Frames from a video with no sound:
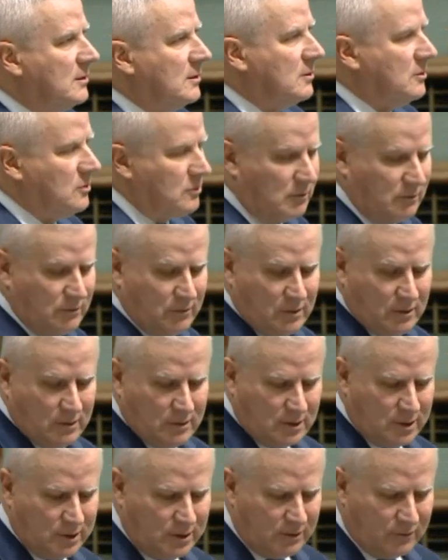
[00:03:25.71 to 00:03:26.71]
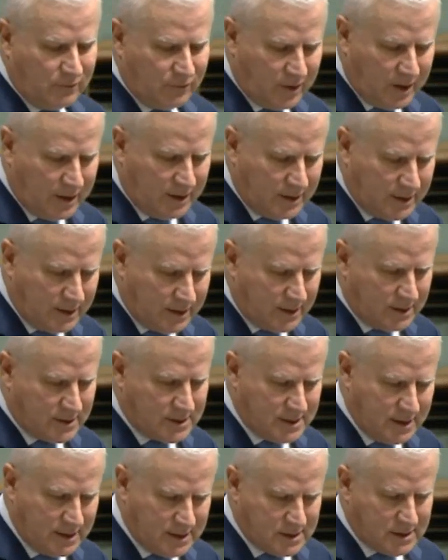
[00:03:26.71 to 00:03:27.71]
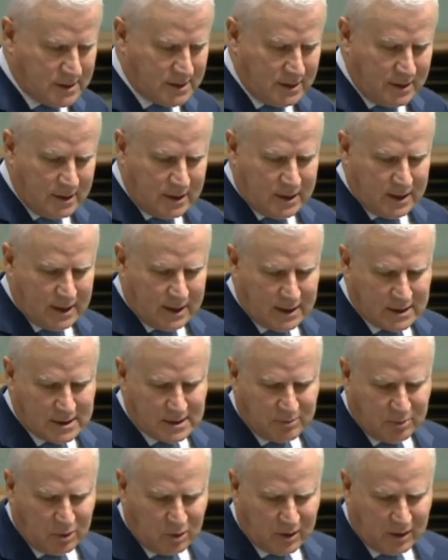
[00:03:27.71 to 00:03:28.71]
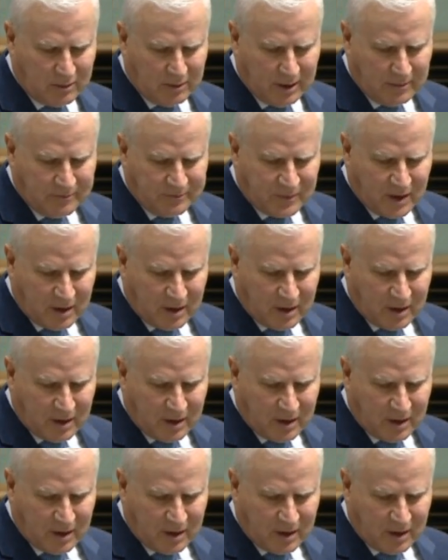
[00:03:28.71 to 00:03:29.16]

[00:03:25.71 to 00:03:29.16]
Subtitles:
good learned friend sits supporting me.